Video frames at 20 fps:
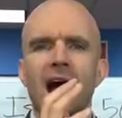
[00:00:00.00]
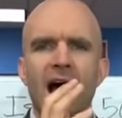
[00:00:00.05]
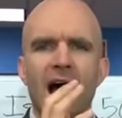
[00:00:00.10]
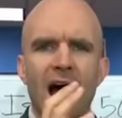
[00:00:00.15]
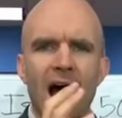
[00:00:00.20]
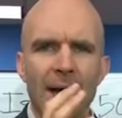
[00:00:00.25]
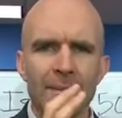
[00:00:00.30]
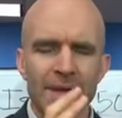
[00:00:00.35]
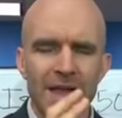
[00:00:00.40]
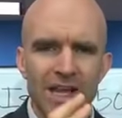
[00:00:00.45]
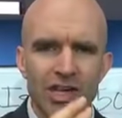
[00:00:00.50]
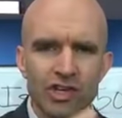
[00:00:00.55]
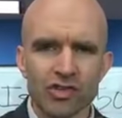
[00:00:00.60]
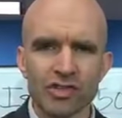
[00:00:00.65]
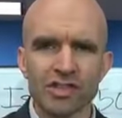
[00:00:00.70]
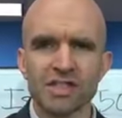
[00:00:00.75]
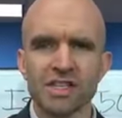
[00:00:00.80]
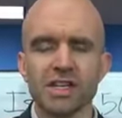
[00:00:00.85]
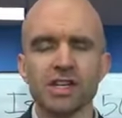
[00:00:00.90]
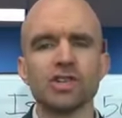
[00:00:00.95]
I'm
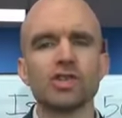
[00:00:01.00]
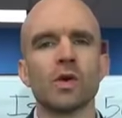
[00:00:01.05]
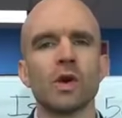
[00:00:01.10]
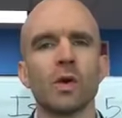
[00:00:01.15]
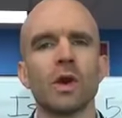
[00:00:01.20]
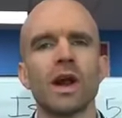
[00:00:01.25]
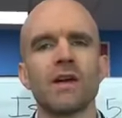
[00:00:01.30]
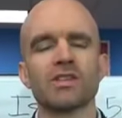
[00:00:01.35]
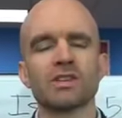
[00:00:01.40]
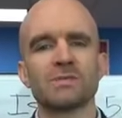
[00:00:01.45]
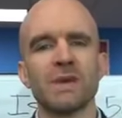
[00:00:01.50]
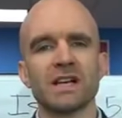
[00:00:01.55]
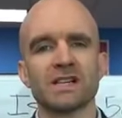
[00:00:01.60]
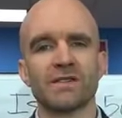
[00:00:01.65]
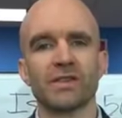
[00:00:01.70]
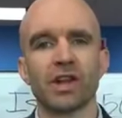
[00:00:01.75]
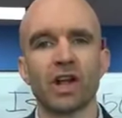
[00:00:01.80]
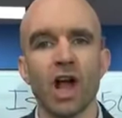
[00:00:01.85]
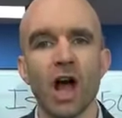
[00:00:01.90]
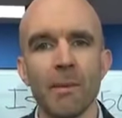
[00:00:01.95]
interested in doing whatever's best for
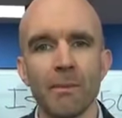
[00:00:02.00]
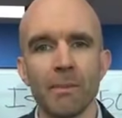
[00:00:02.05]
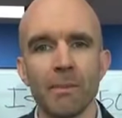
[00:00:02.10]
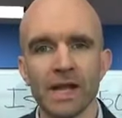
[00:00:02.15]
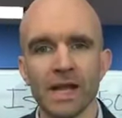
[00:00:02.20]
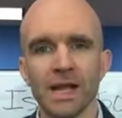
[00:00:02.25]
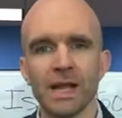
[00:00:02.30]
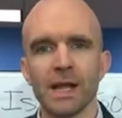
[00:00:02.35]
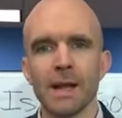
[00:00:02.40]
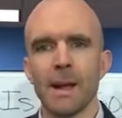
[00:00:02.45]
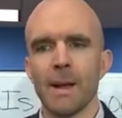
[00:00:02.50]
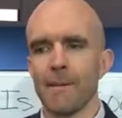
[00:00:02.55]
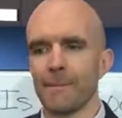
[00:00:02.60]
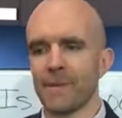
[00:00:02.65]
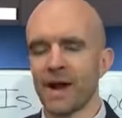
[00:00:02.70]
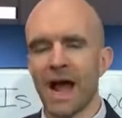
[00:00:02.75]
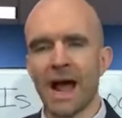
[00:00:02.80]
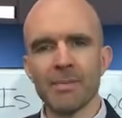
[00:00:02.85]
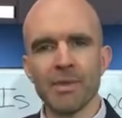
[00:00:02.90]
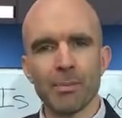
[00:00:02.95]
the company, but
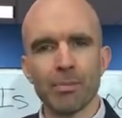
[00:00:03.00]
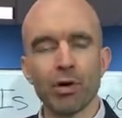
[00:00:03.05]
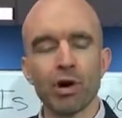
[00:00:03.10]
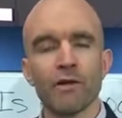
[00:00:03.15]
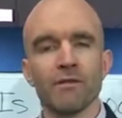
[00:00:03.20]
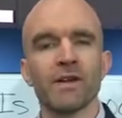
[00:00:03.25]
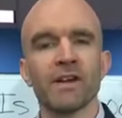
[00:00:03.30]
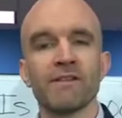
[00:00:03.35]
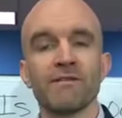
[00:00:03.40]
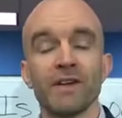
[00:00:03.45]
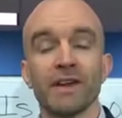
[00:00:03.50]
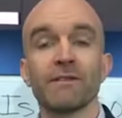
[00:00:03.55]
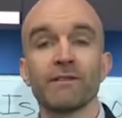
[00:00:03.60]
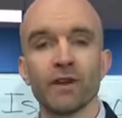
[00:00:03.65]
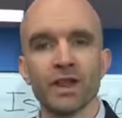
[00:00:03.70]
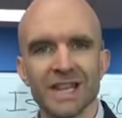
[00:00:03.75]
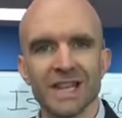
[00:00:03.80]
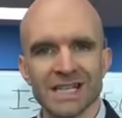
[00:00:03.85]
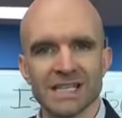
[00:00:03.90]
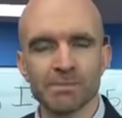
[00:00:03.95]
I'm the perfect fit for
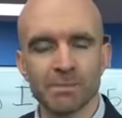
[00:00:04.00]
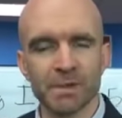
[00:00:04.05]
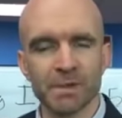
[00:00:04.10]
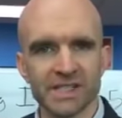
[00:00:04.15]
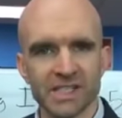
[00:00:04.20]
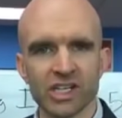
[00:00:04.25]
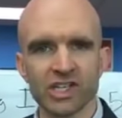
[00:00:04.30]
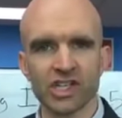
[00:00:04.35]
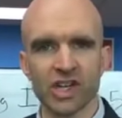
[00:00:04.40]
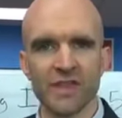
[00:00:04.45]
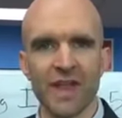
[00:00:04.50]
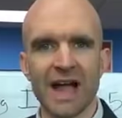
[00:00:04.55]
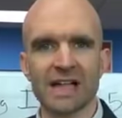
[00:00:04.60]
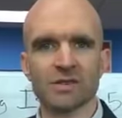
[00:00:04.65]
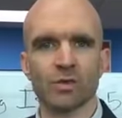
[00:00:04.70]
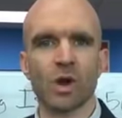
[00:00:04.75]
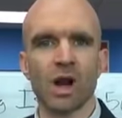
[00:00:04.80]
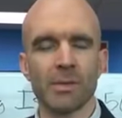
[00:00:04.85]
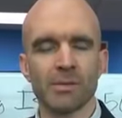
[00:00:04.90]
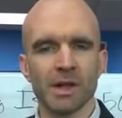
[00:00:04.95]
this position. That's
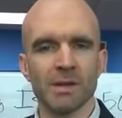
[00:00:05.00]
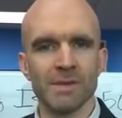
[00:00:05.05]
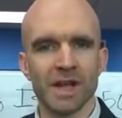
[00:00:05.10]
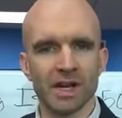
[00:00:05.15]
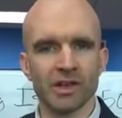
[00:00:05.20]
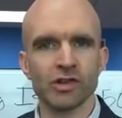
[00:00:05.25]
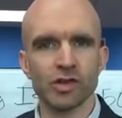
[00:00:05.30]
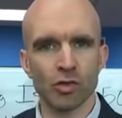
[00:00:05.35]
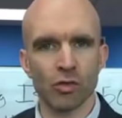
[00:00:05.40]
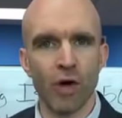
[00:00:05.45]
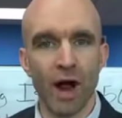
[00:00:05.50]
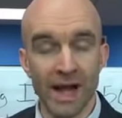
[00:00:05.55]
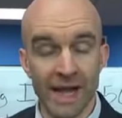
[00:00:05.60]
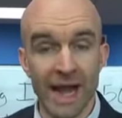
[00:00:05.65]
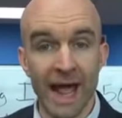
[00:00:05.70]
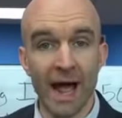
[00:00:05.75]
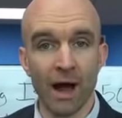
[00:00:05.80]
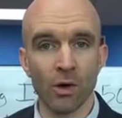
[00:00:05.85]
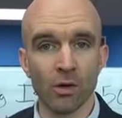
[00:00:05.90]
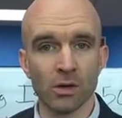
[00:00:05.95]
what I'm committed to right
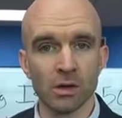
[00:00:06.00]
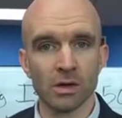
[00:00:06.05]
now.